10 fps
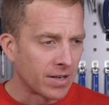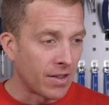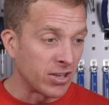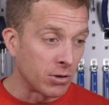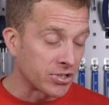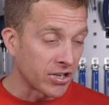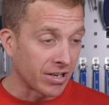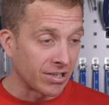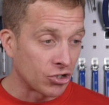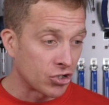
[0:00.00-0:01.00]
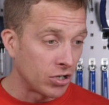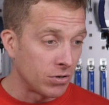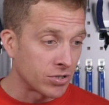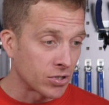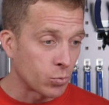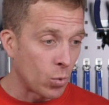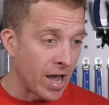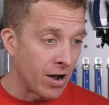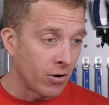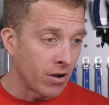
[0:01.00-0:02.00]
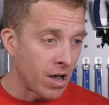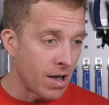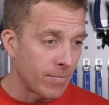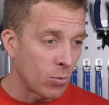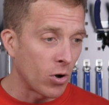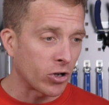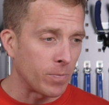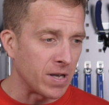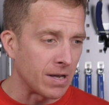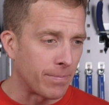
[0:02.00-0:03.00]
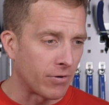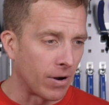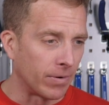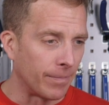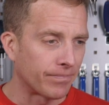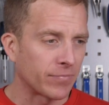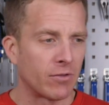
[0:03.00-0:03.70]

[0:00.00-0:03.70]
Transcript: Now, they use cycling shoes as well, but what could be the problem?